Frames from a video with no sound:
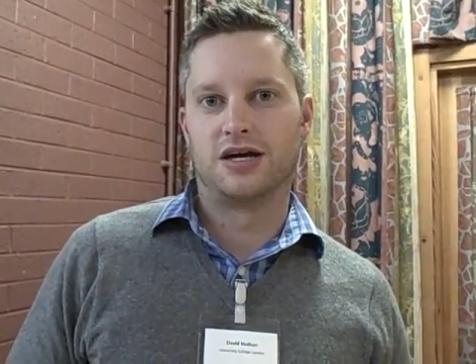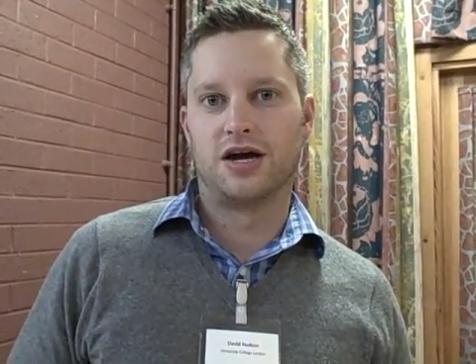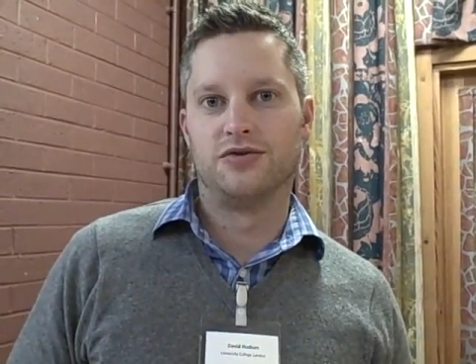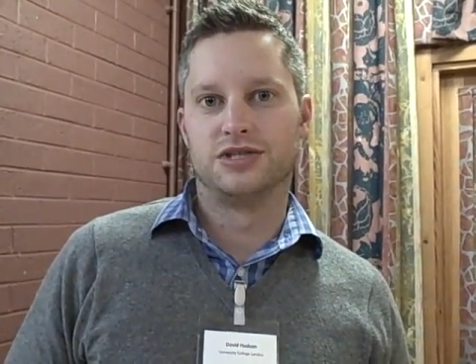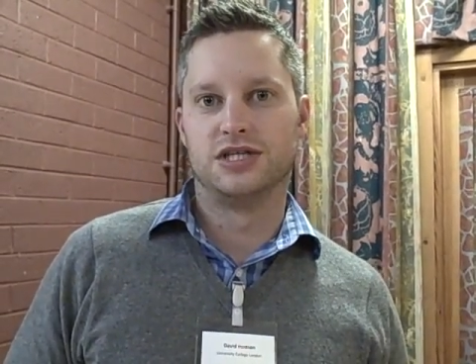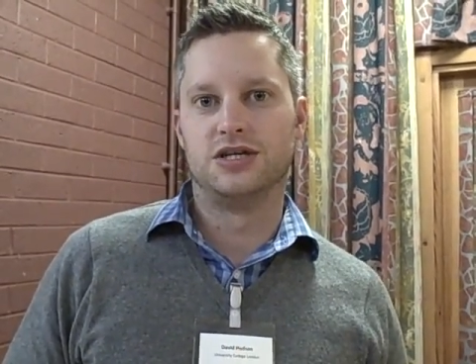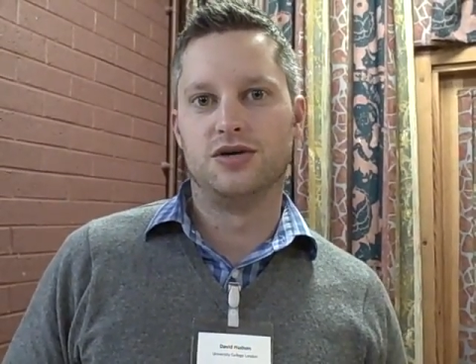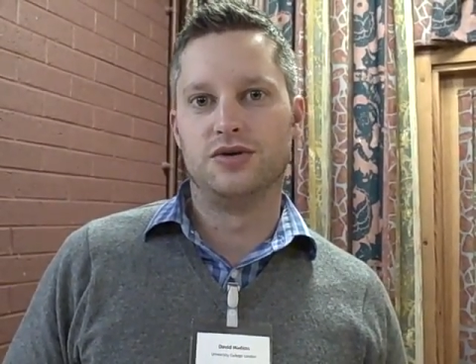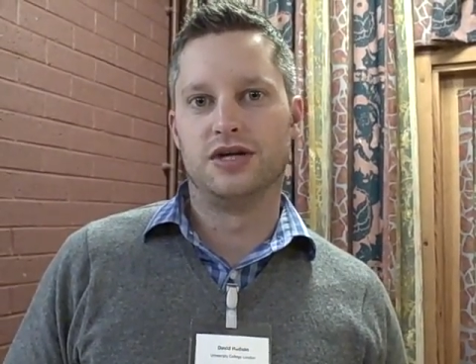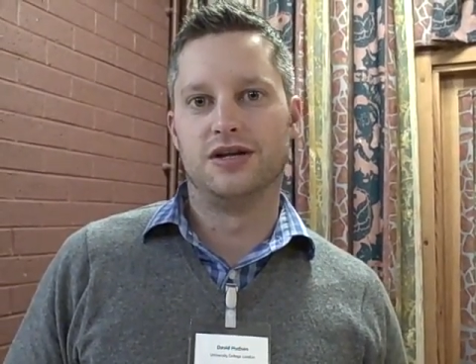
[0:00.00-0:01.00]
currency
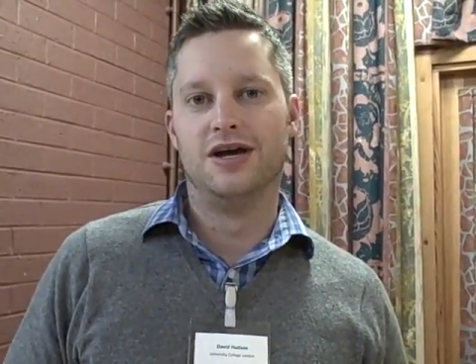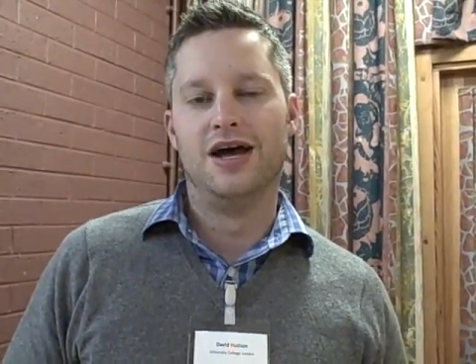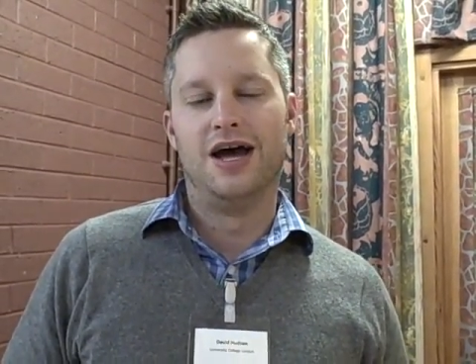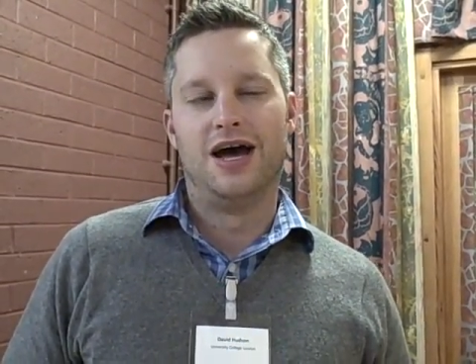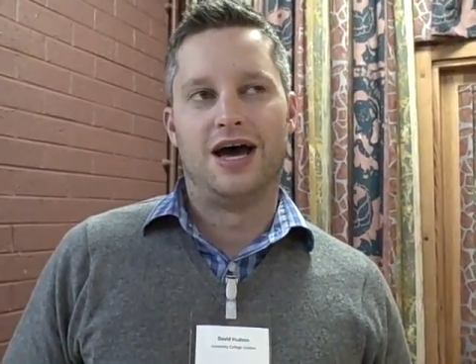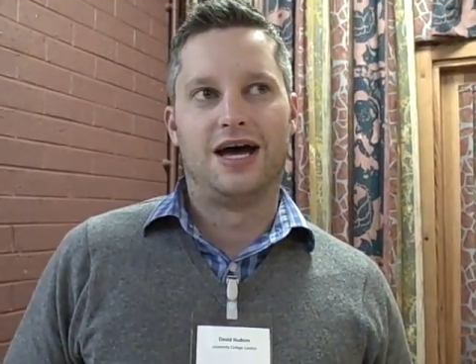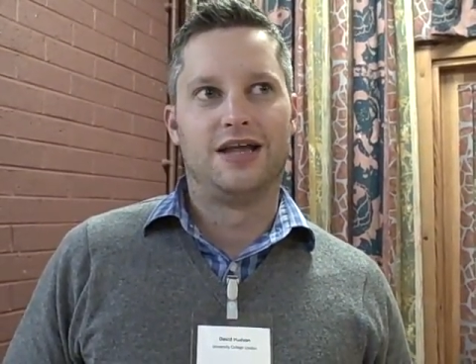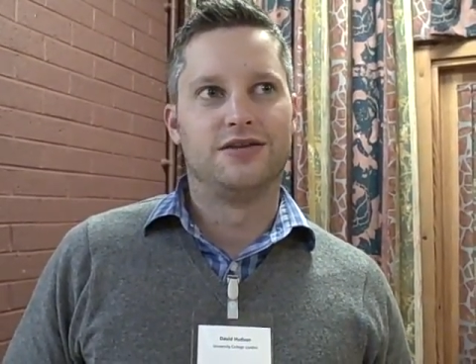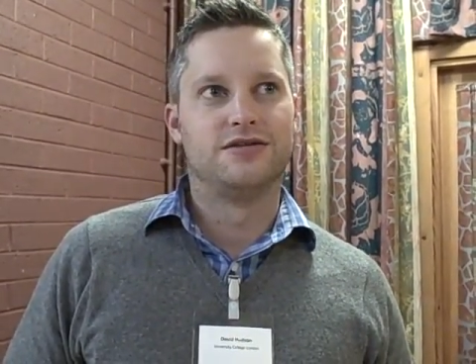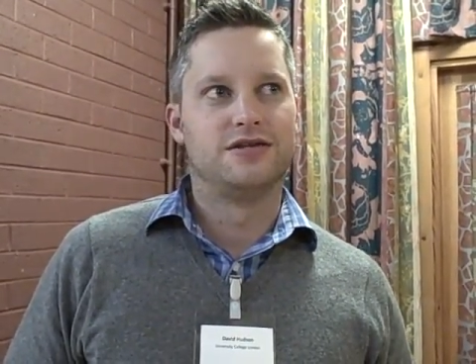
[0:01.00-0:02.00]
union,
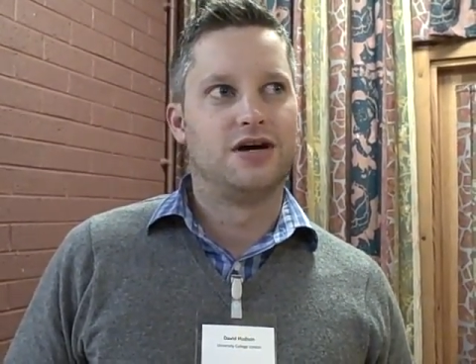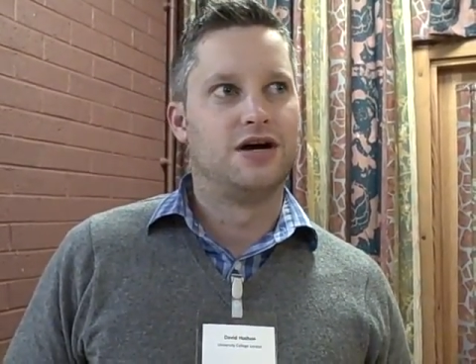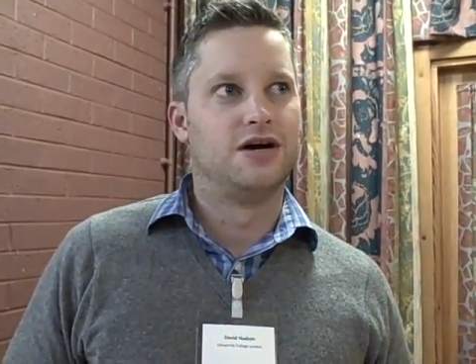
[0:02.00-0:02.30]
and